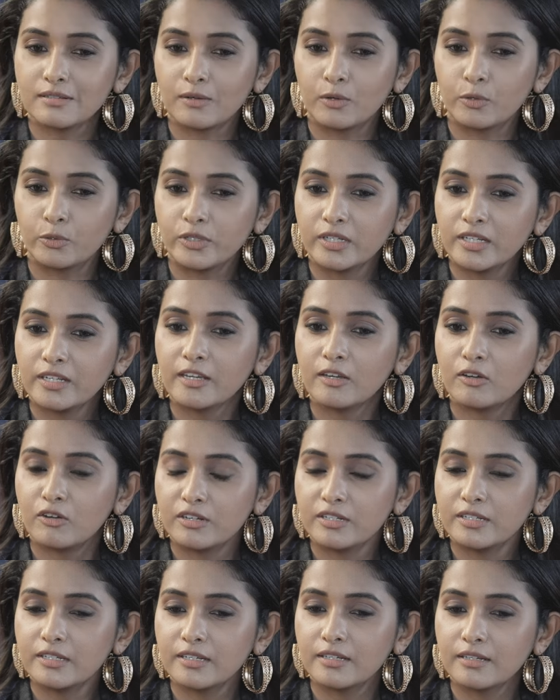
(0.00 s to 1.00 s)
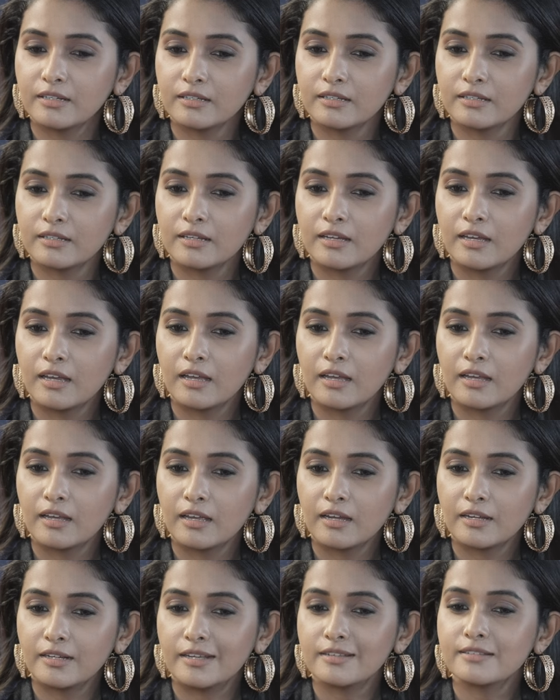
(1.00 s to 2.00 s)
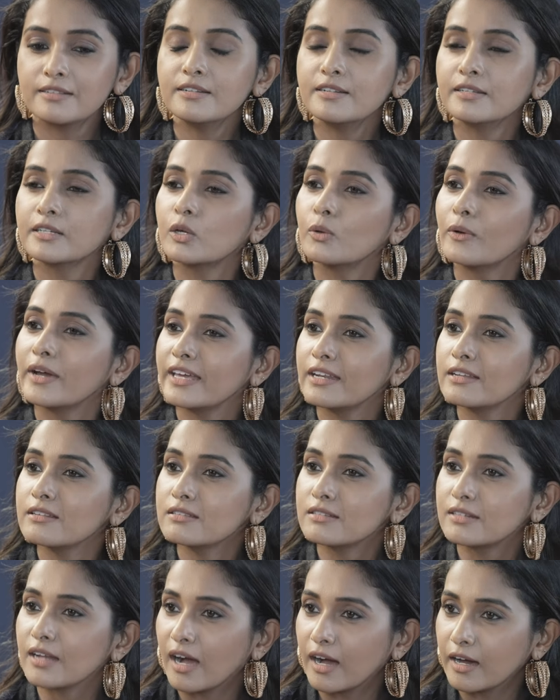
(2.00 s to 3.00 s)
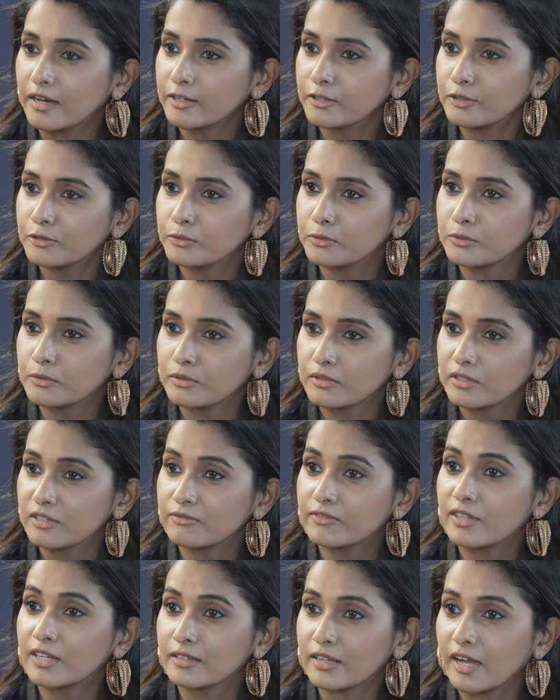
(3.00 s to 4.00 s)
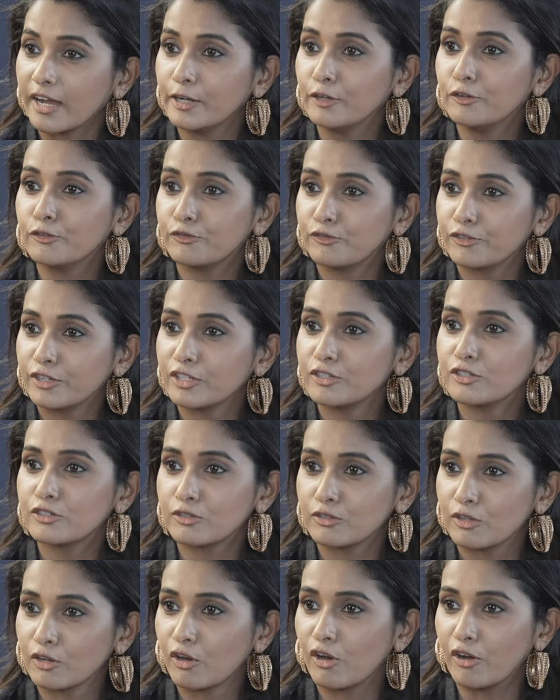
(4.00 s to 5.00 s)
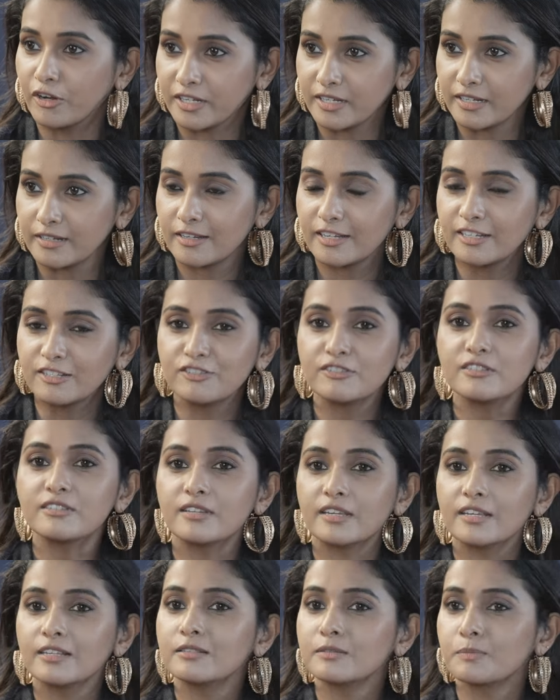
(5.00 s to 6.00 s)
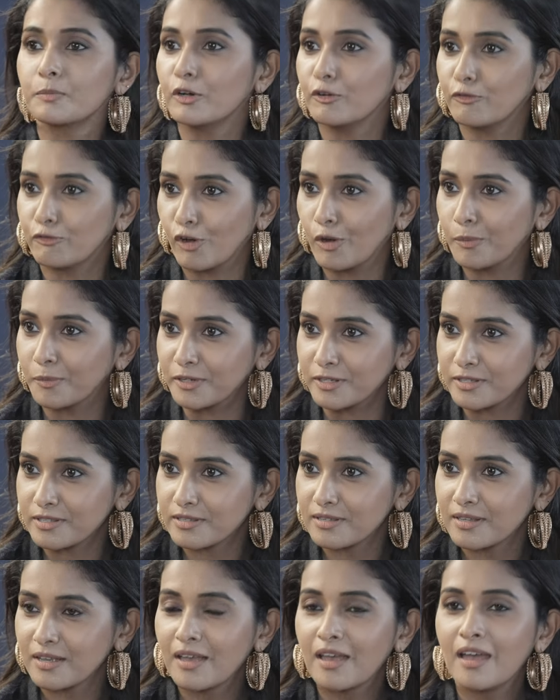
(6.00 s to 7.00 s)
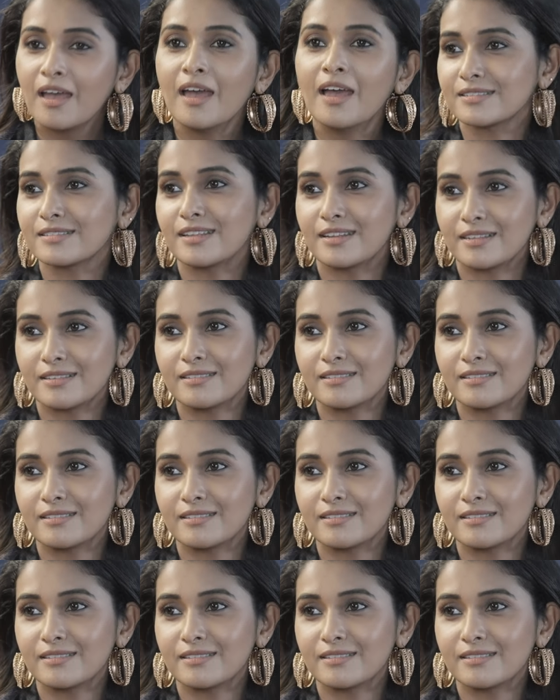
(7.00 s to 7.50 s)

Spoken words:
OTT content, it doesn't require a star to give that kind of reach to the content. It just needs performers. Yeah.